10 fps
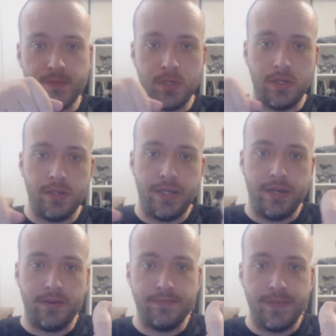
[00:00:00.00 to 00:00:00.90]
Or
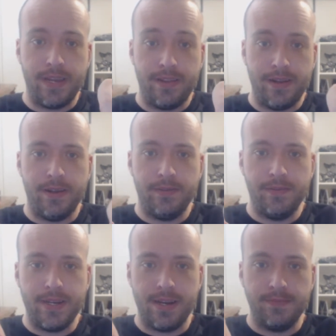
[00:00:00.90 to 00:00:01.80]
here. Yeah, there you go.
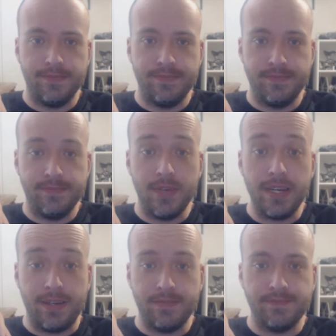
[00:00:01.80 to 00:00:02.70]
Right there. Right
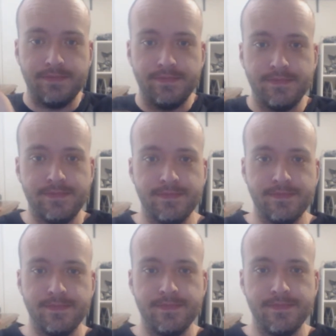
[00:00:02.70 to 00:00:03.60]
there.
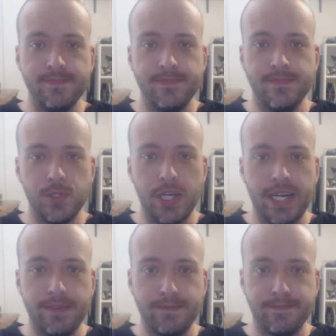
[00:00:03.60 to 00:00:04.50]
Trend
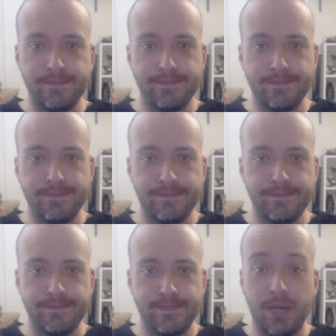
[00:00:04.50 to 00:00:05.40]
it.
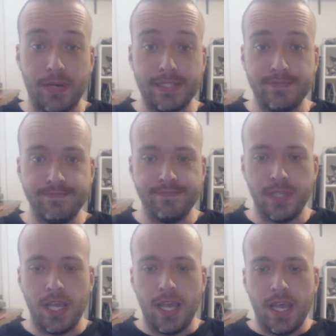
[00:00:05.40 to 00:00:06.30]
Anyways.
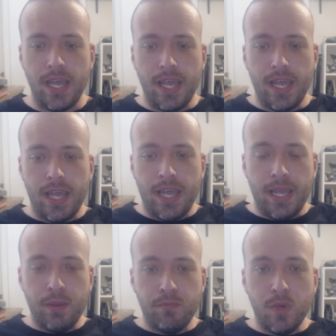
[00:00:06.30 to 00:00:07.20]

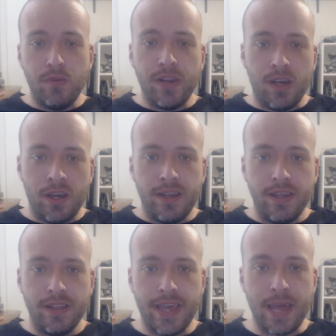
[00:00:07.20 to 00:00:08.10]
Moving on.
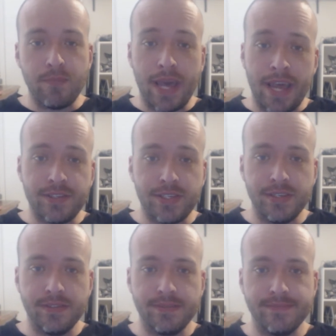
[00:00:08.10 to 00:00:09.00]
That match,
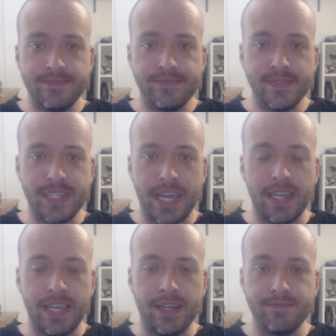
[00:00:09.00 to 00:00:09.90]

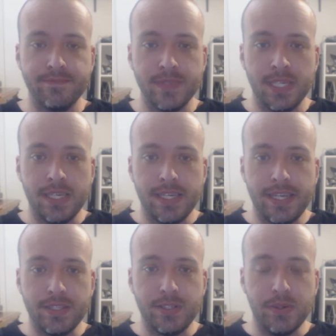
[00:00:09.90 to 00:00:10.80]
sadly,
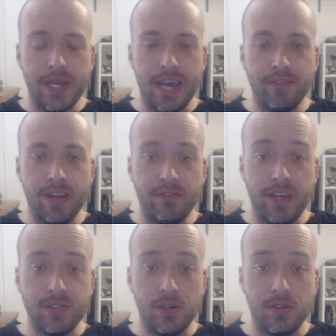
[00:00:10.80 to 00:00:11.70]
gets 2.5 out of
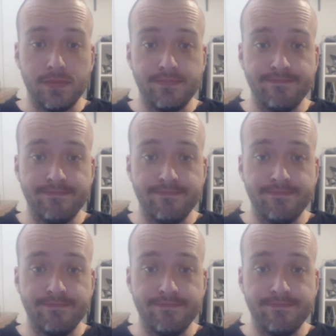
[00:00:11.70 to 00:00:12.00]
5 stars.